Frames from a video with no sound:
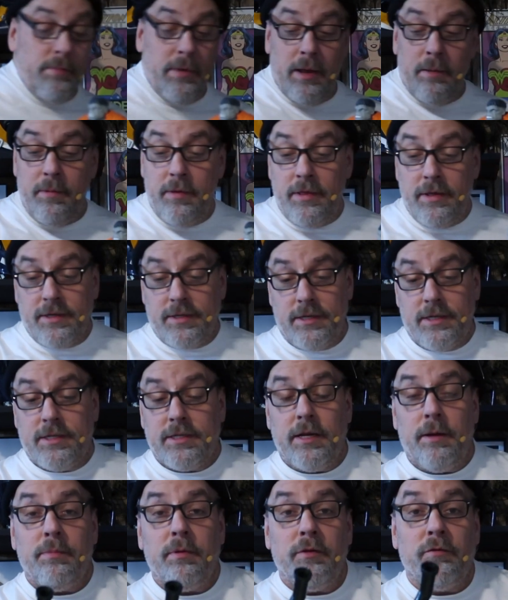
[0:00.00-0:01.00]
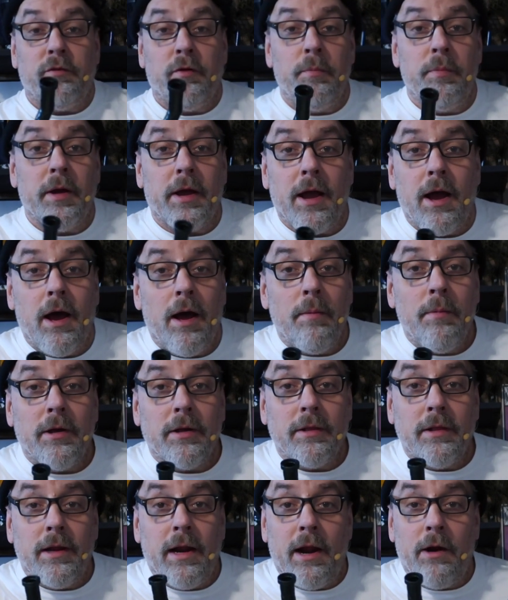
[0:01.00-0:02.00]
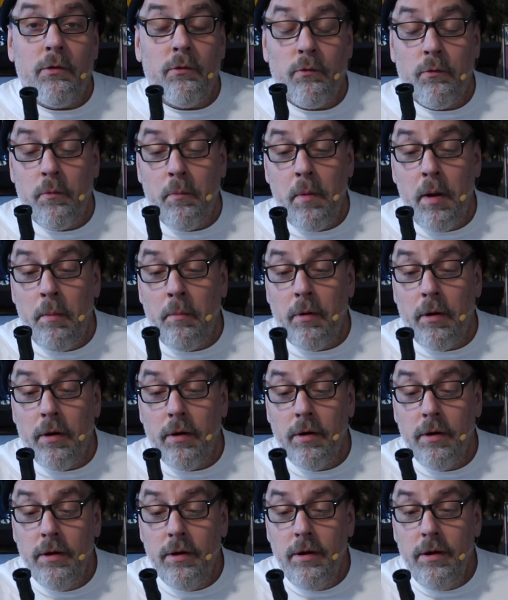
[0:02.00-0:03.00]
maybe this is something from the comic that I don't remember.